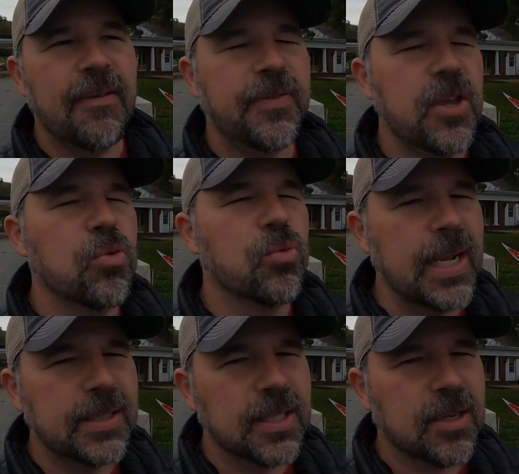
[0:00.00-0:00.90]
If you
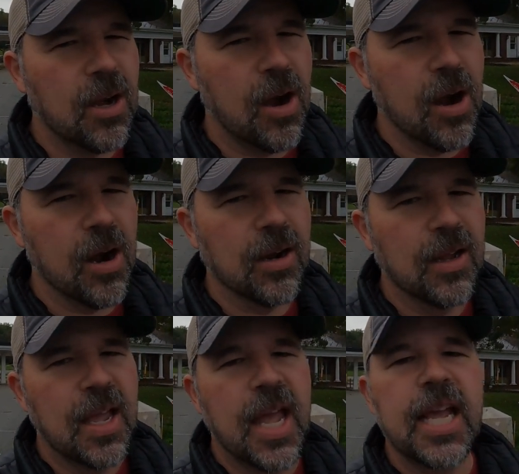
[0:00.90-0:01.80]
rent a car,
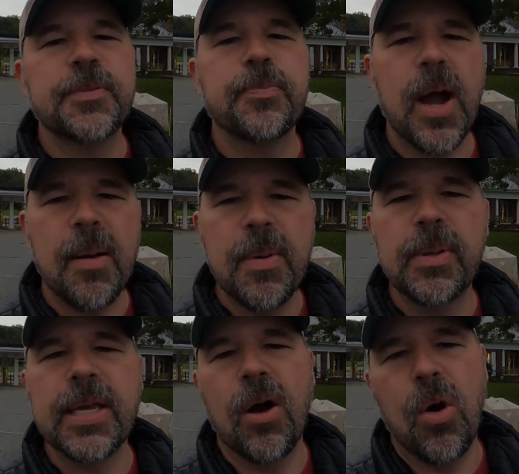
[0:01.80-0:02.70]
it's
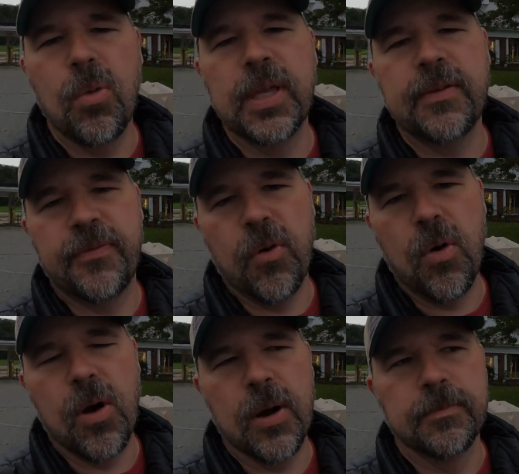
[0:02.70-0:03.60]
probably only
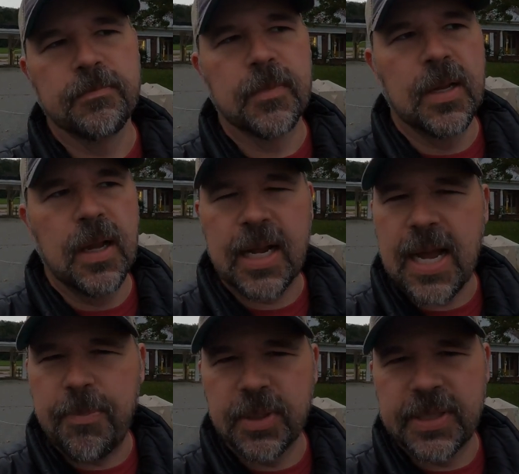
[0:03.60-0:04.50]
for a
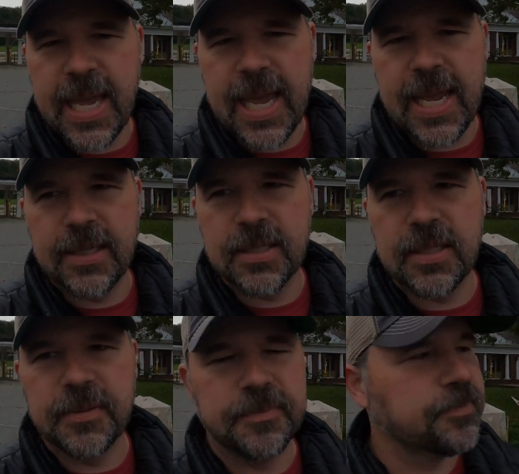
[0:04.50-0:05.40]
couple
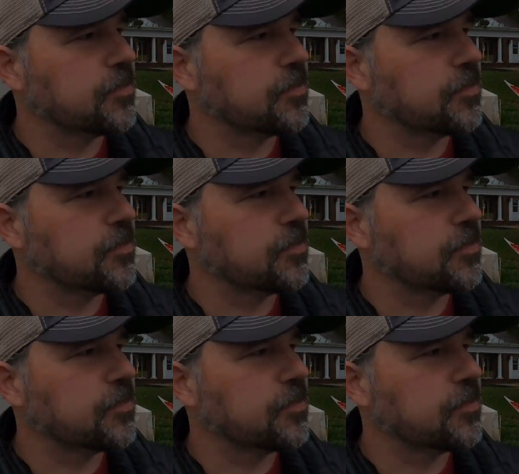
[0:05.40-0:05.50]
days.